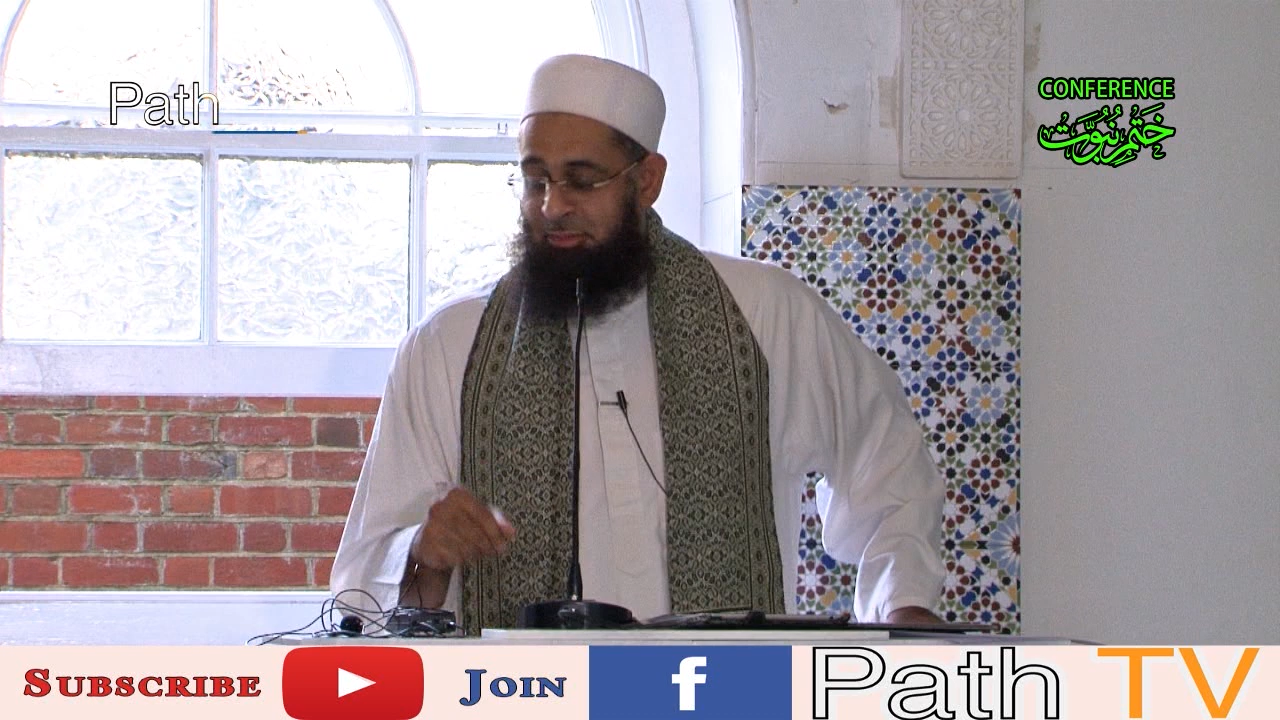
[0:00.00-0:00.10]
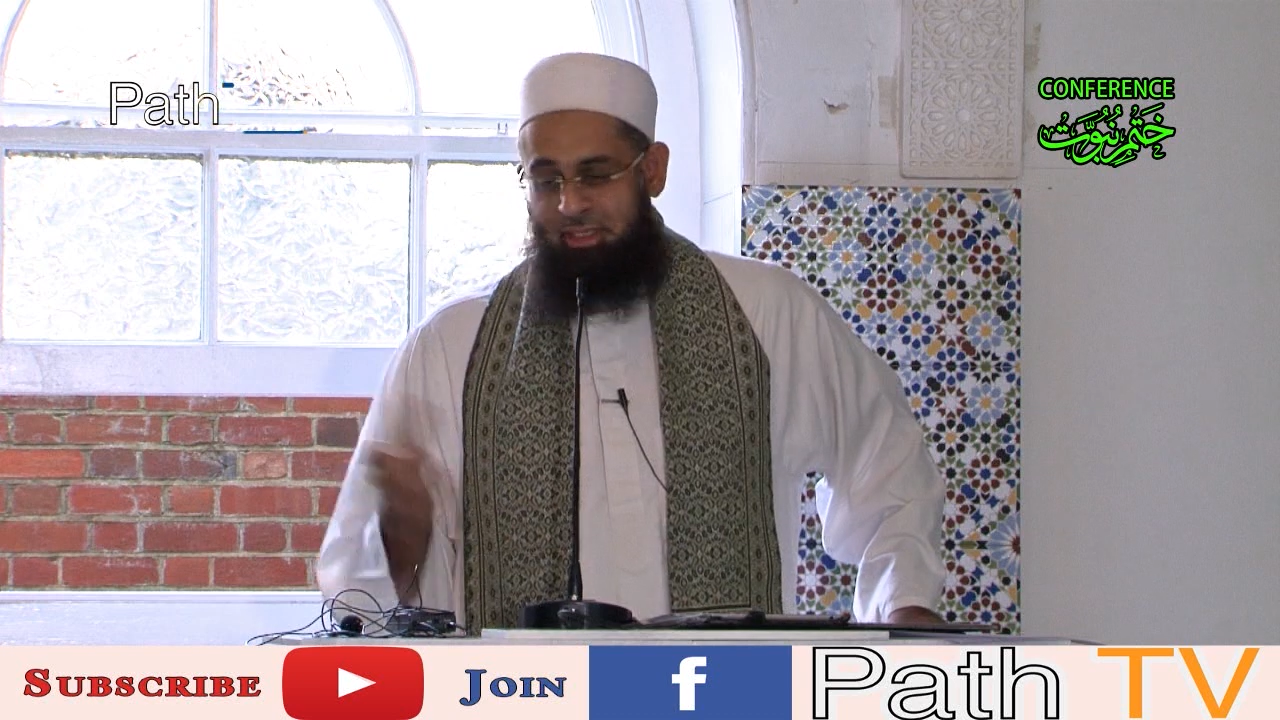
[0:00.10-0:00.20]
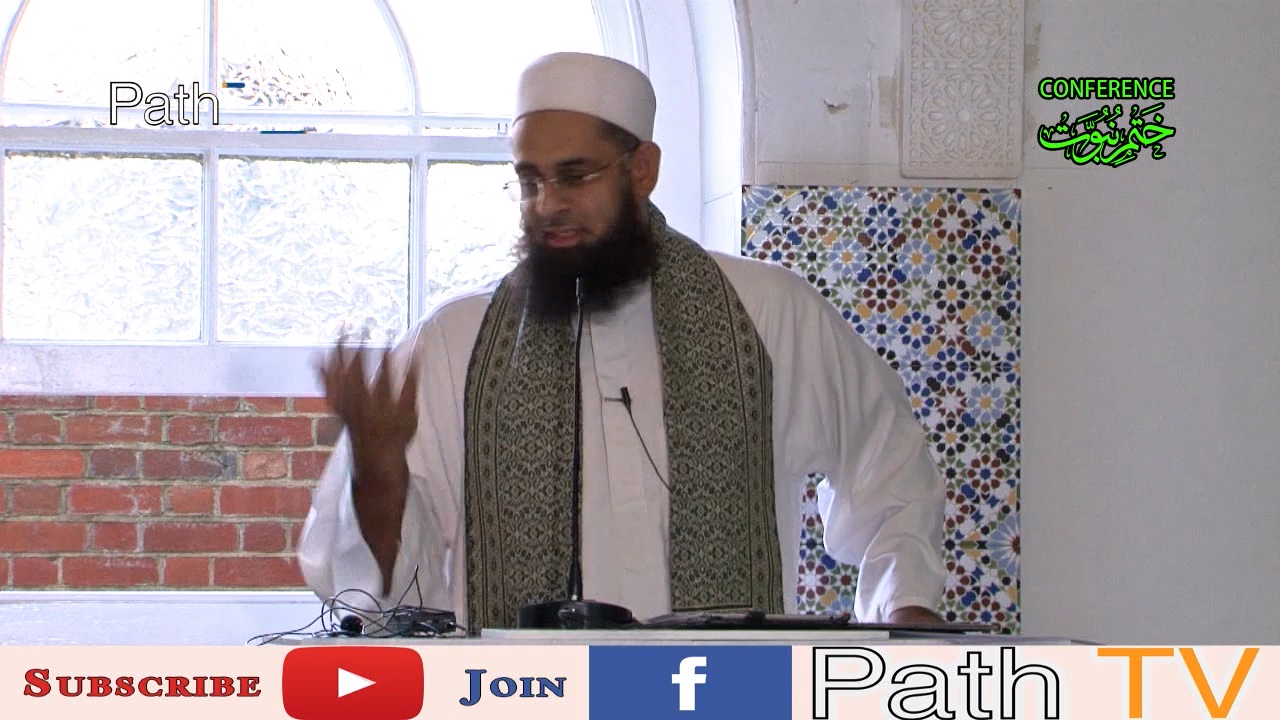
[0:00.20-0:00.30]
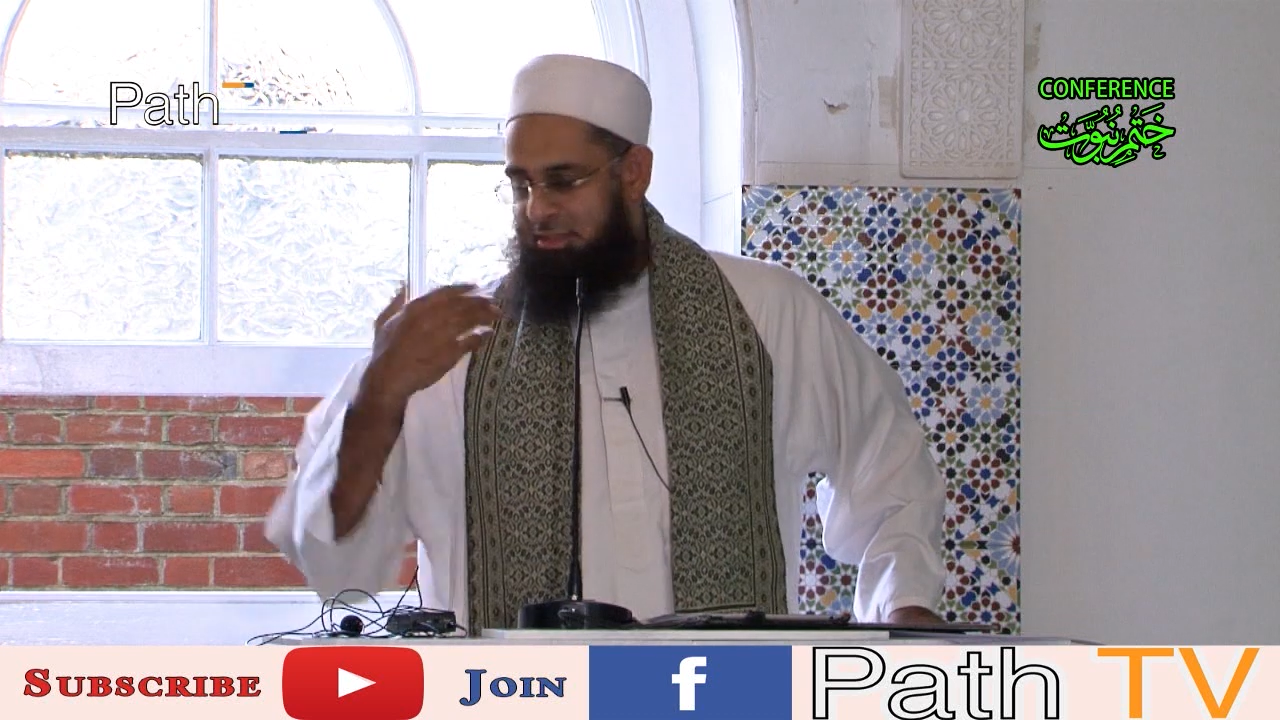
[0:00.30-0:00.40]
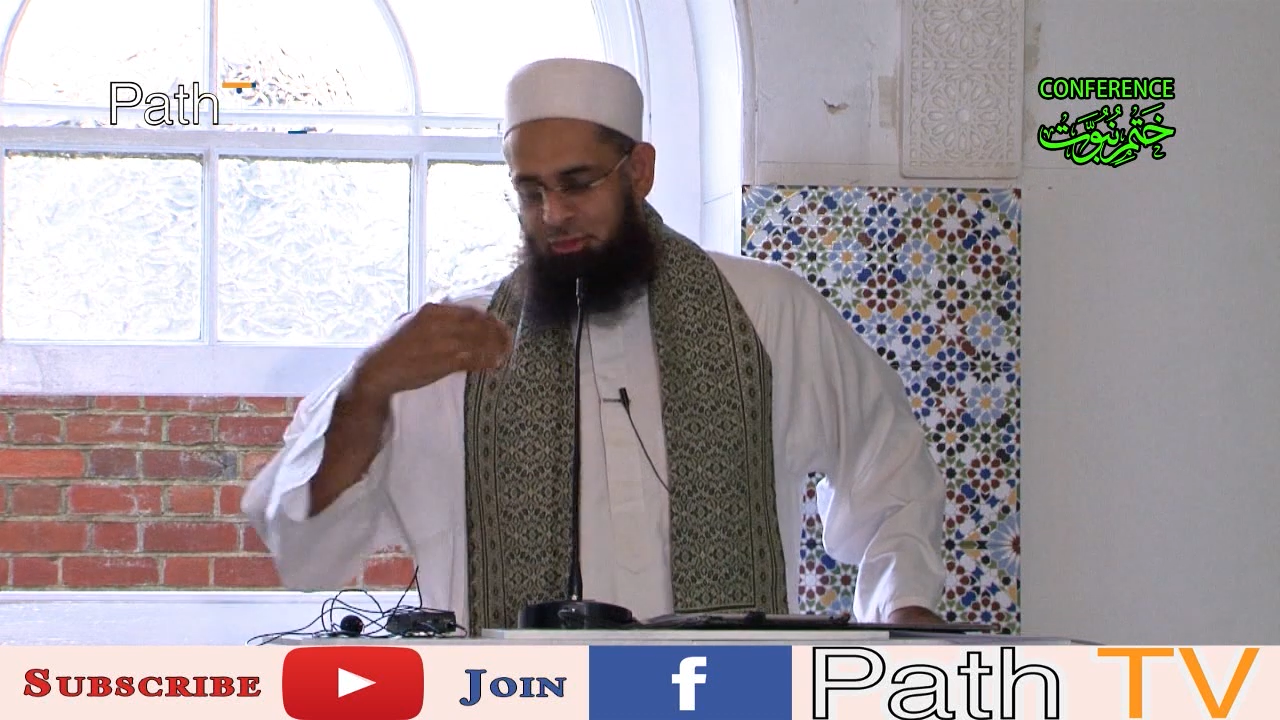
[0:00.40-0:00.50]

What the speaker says: and